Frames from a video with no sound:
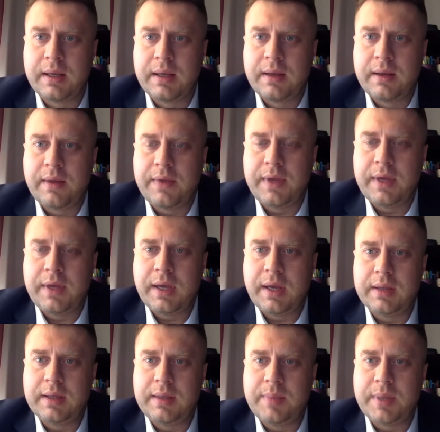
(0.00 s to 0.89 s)
I think
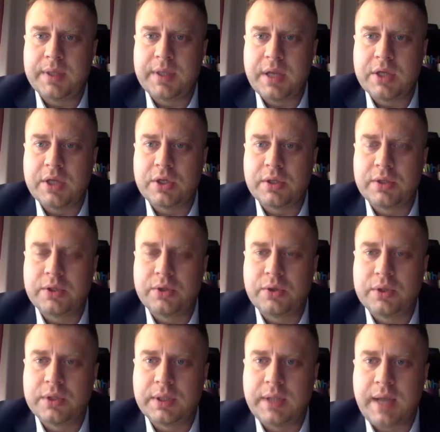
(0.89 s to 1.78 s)
the potential to
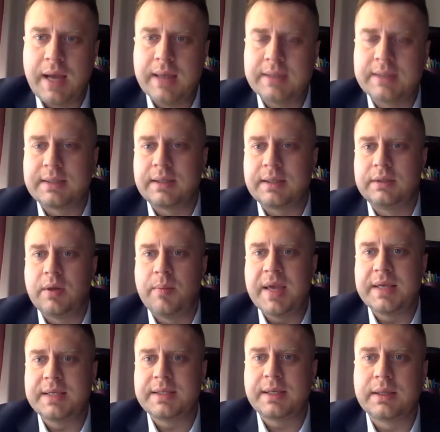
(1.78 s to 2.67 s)
utilize
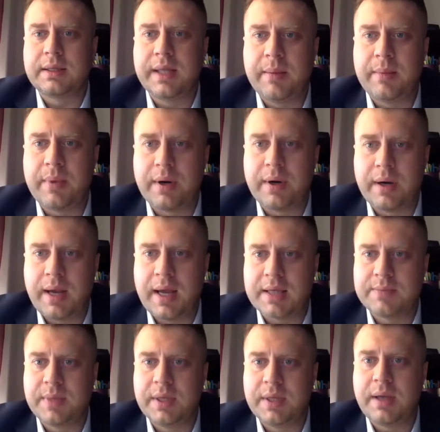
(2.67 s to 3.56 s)
domestic labor
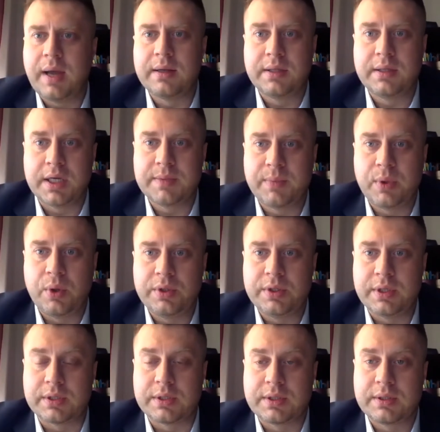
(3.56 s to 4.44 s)
has been
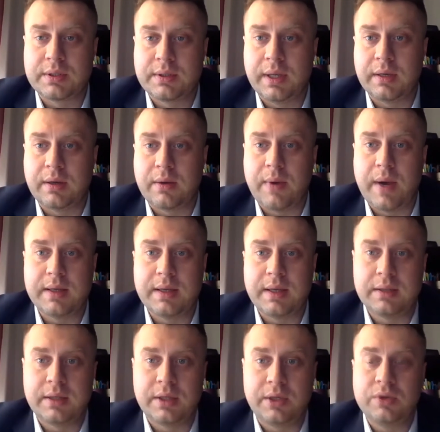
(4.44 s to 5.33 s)
underexploited and quite
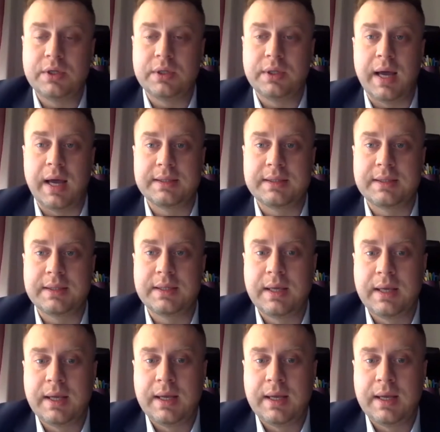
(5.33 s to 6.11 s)
underutilized.